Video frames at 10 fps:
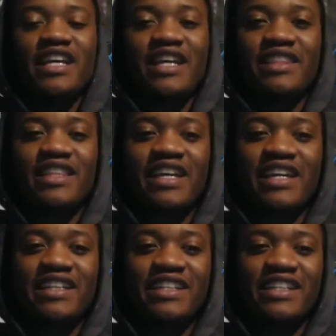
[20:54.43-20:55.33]

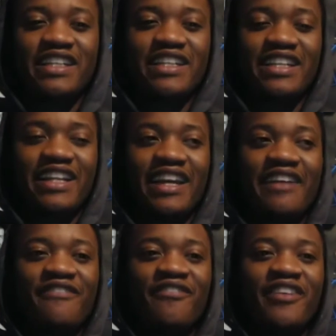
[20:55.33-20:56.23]
then
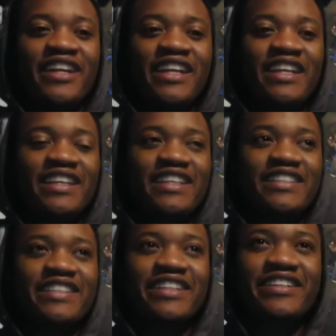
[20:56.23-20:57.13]
every
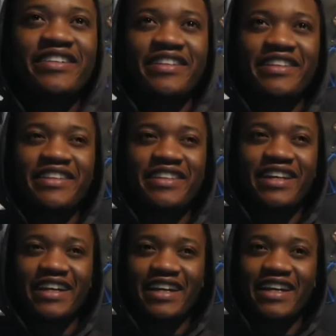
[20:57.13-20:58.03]
single
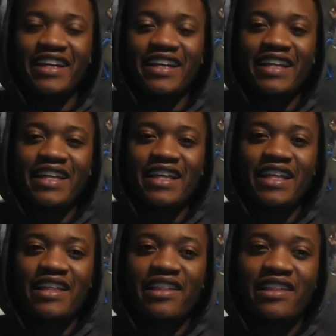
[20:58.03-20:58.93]
thing
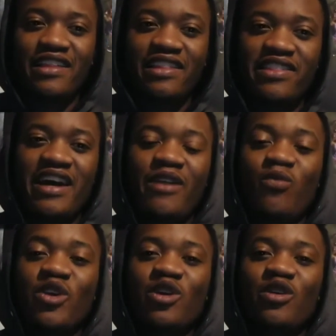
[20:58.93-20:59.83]
that
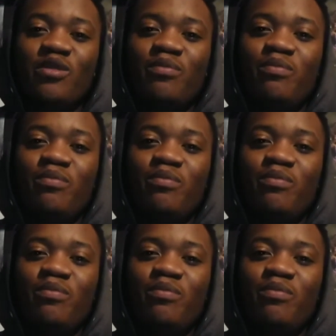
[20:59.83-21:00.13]
we could